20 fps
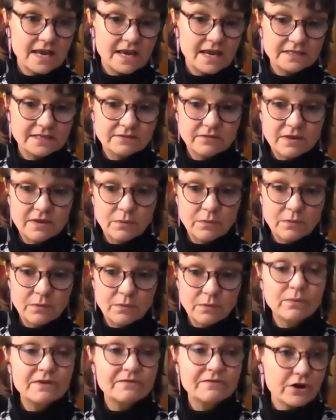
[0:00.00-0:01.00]
and that
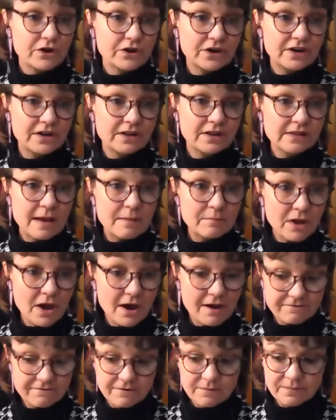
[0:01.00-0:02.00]
we've, we've got an
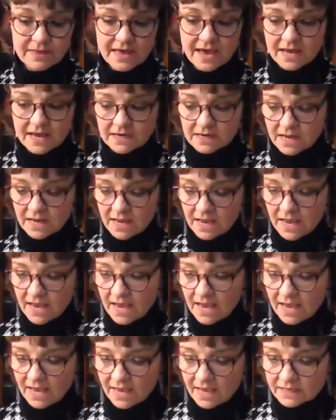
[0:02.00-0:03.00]
alumni from that.
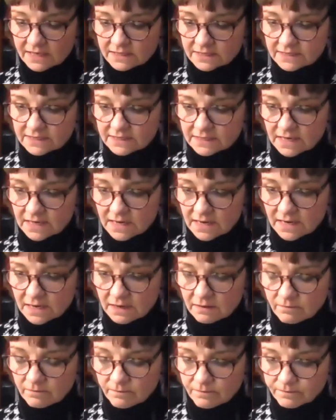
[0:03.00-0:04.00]
And,
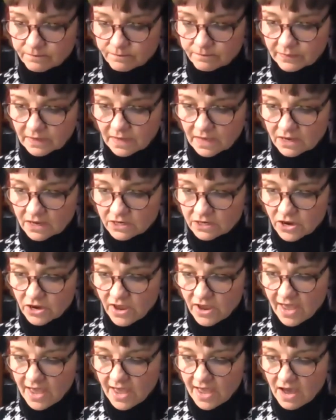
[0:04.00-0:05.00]
um, you
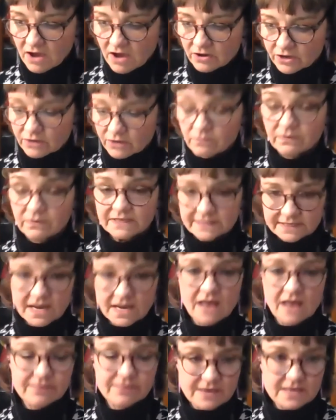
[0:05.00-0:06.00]
know, how can we
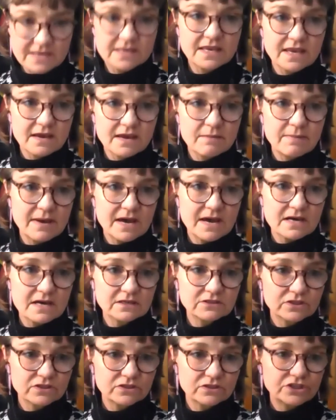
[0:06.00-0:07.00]
start thinking
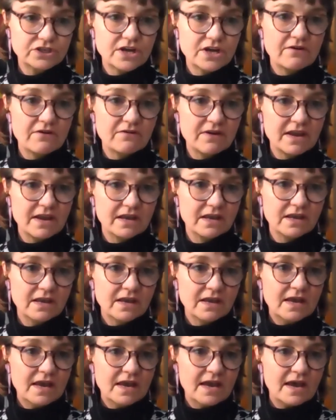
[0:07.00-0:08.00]
about
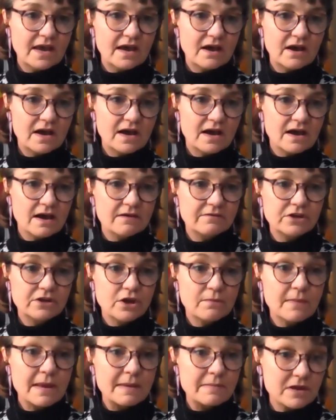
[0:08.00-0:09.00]
sharing Uh,
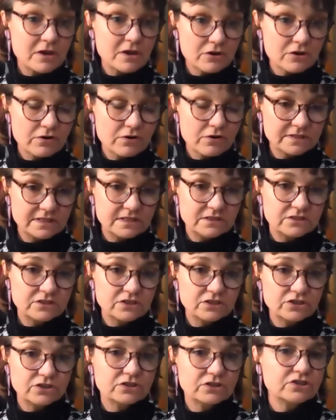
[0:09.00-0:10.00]
you know, maybe a
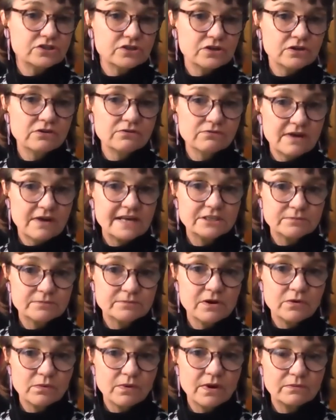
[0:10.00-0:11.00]
cross-institutional
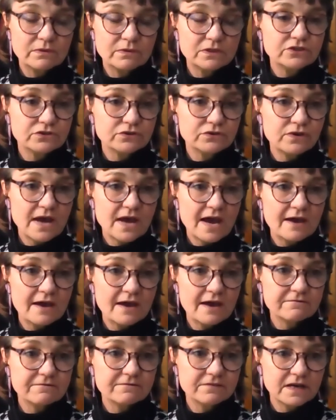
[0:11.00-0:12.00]
arrangement where we do
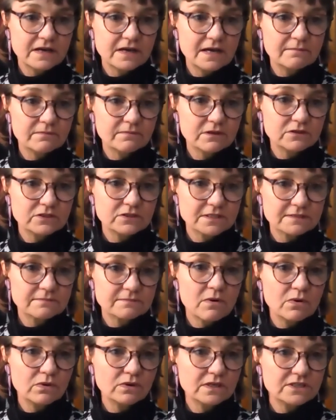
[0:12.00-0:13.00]
have um, those
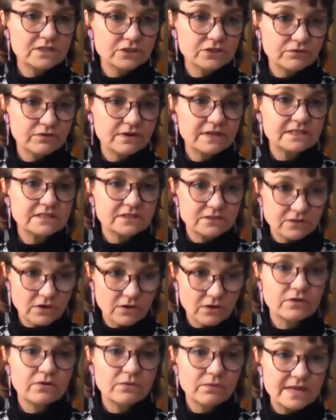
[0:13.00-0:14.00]
smaller degrees
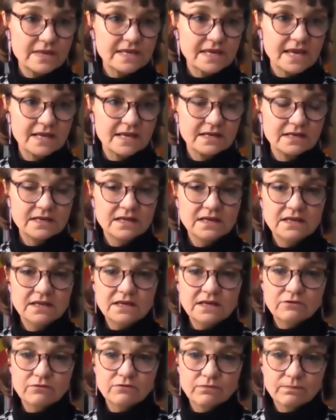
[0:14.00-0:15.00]
so that we can
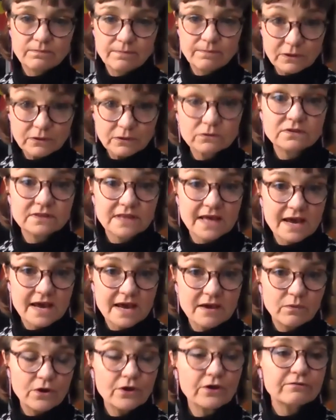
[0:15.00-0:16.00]
build
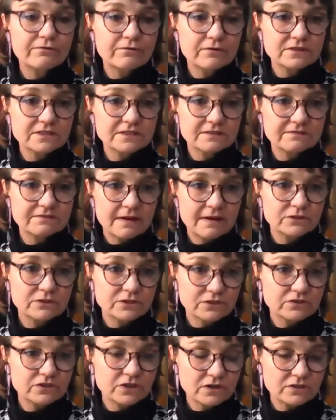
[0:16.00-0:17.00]
that workforce of
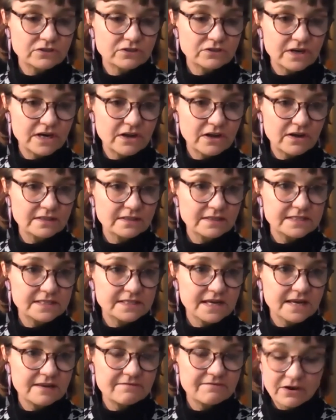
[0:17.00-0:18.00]
Aboriginal and Torres Strait
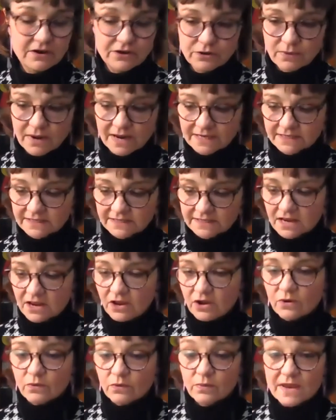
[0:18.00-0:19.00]
Islander evaluators,
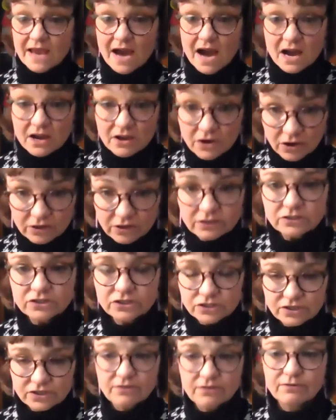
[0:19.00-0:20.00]
we are
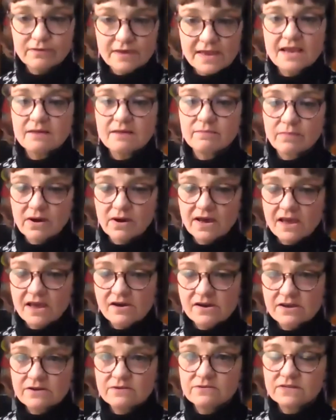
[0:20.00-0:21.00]
coached to think by
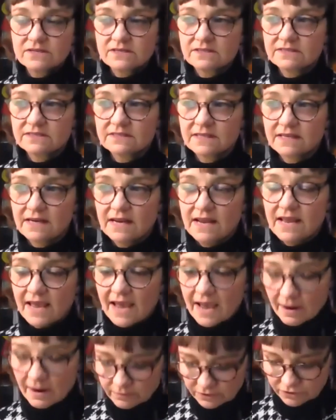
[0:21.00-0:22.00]
our elders that
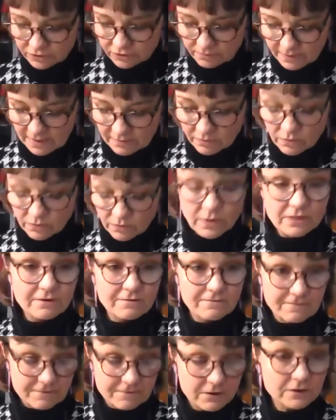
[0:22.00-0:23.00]
Aboriginal people were
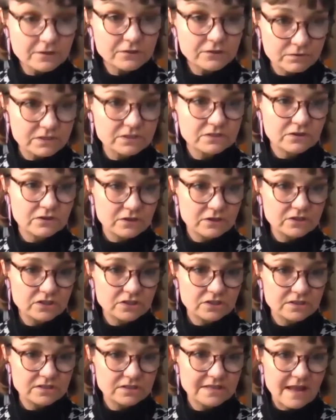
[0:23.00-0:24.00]
the first
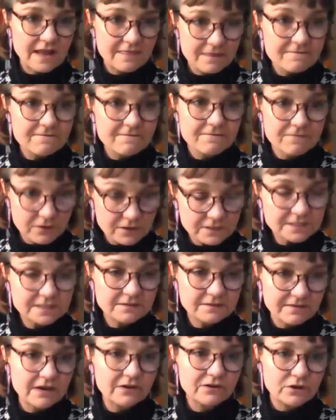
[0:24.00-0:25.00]
researchers and the
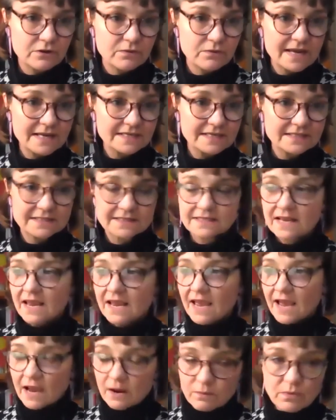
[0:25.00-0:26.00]
first evaluators.
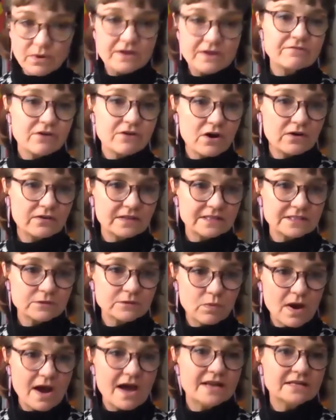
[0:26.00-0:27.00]
And we've got
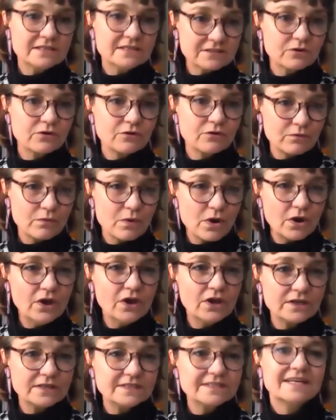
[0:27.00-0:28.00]
this one sort of
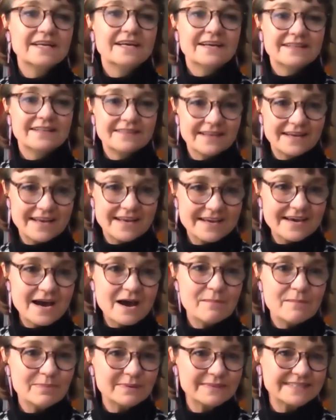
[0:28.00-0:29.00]
word that
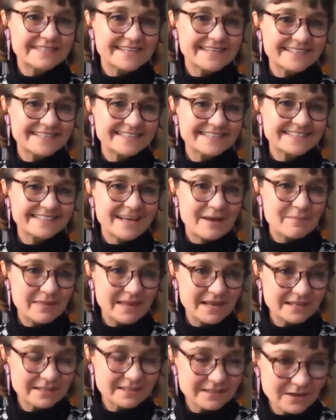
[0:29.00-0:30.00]
encompasses
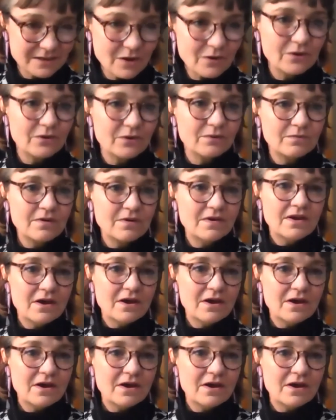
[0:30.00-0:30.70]
something so